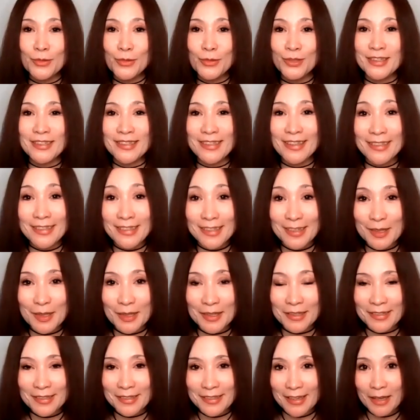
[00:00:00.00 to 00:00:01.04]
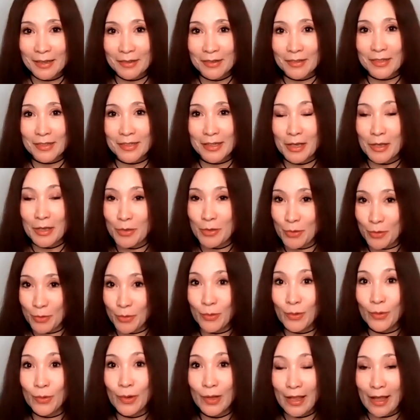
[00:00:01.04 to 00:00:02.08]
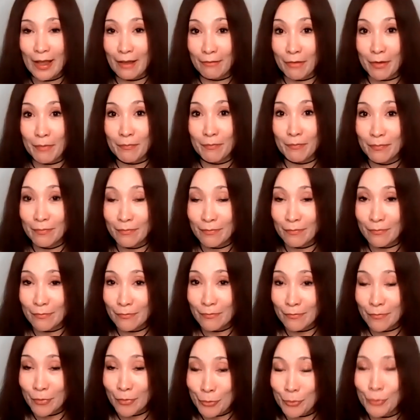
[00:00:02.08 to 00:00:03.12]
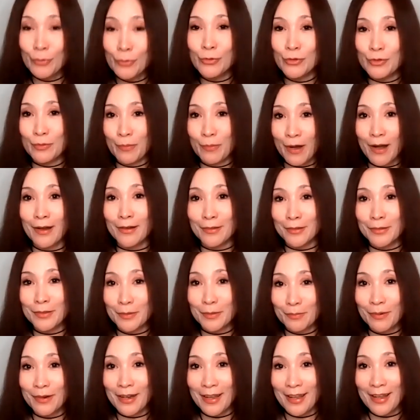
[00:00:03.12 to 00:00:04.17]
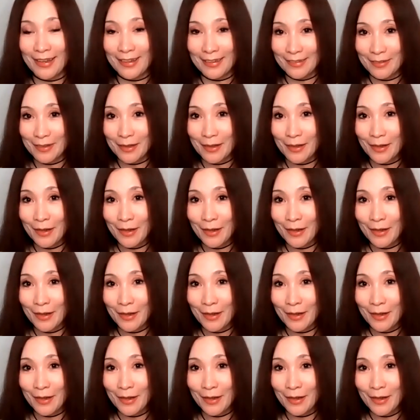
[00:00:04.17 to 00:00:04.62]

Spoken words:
a certain extent, you have a huge part to play.